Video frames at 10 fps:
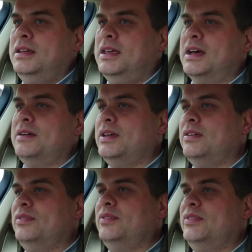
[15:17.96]
Yeah, the,
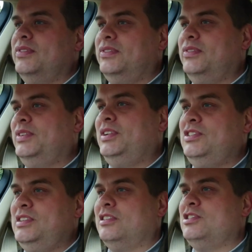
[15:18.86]

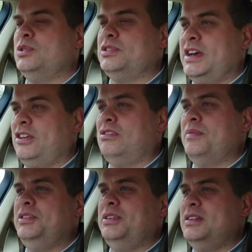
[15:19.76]
the short test
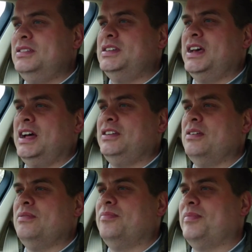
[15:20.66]
run I'm doing today, I
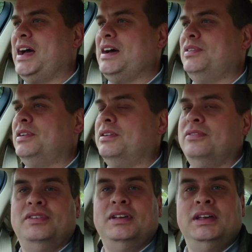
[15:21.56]
don't have a lot of